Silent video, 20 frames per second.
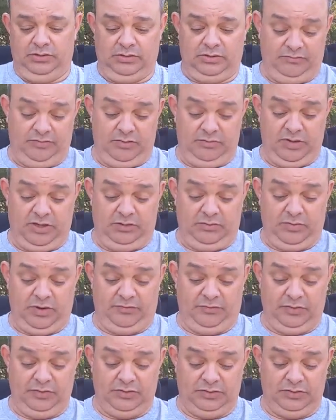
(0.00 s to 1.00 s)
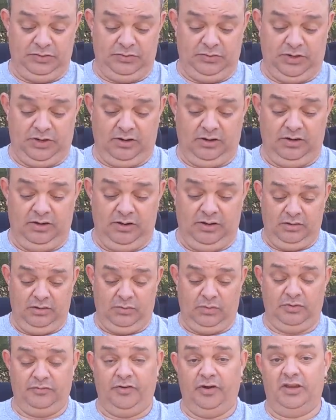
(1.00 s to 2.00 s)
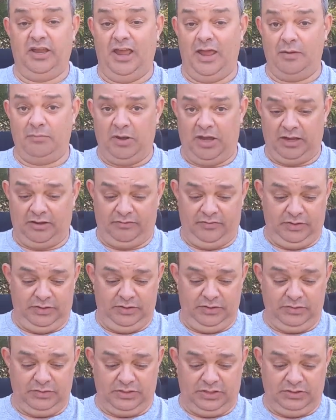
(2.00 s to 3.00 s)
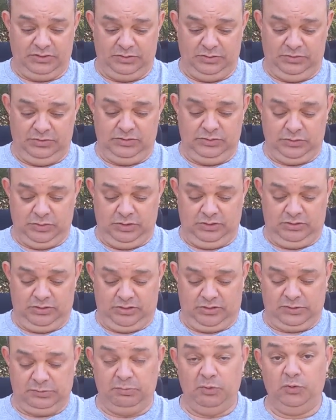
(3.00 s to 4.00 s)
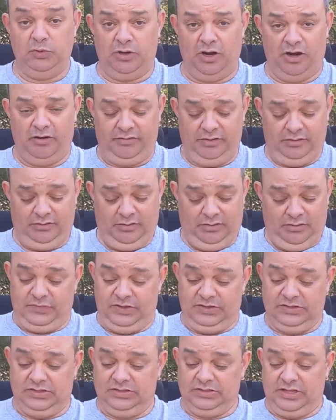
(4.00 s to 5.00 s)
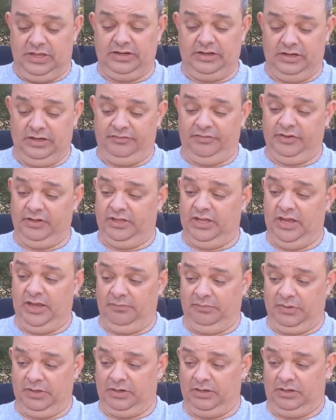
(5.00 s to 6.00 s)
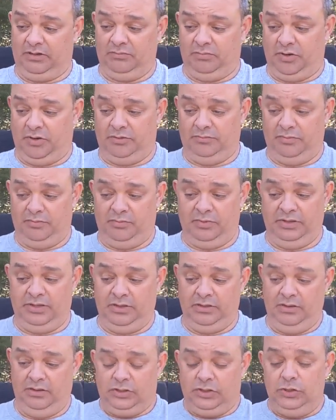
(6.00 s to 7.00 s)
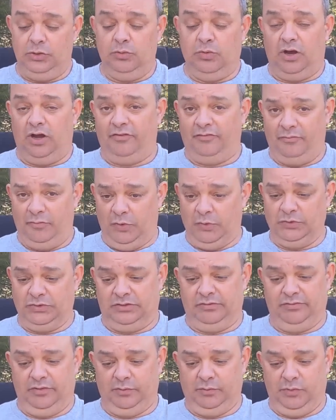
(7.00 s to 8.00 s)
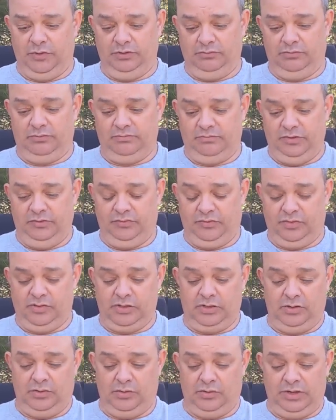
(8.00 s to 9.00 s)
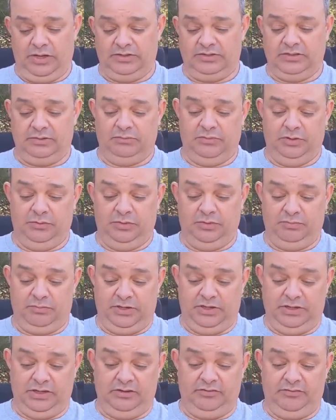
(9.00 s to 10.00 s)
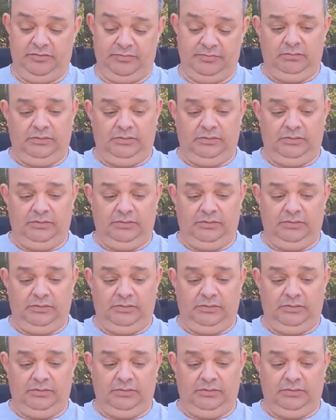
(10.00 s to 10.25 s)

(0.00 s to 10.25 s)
If you make reference to one of our camp hack videos, I do enjoy spoon carving. This is light enough at camp that I could probably hew off most of the wood before I go at something with my knife.